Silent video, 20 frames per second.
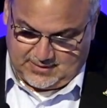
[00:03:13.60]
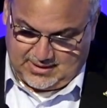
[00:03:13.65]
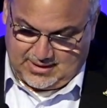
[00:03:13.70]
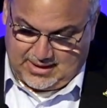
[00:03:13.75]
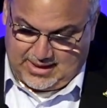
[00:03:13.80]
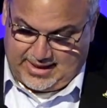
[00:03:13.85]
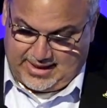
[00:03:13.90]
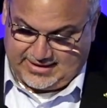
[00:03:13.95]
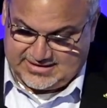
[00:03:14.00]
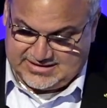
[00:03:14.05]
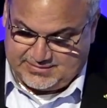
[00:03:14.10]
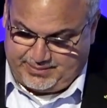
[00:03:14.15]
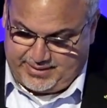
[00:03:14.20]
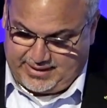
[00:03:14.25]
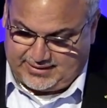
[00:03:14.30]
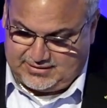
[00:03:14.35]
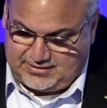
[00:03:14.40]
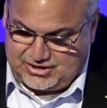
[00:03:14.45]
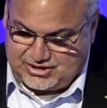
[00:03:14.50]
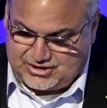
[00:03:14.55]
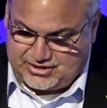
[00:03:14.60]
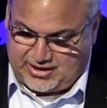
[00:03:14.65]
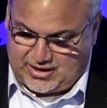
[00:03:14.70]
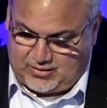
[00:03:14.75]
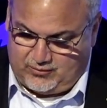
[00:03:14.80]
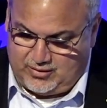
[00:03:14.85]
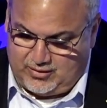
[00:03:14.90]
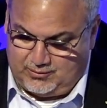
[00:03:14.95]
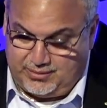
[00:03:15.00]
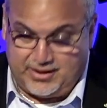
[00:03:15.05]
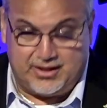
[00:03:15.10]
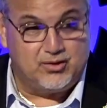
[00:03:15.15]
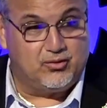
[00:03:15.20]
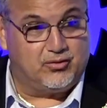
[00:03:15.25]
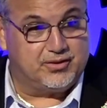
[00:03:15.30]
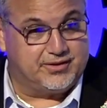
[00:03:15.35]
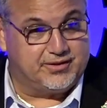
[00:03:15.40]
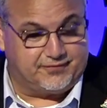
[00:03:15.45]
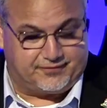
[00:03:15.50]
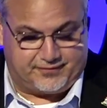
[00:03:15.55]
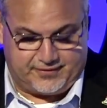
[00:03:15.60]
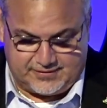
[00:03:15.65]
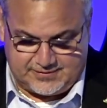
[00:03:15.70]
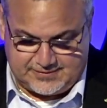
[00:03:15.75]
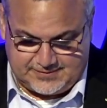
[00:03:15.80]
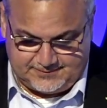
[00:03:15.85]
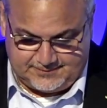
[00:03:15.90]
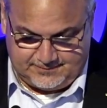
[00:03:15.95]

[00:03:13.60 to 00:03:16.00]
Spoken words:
I expect this year will be no different.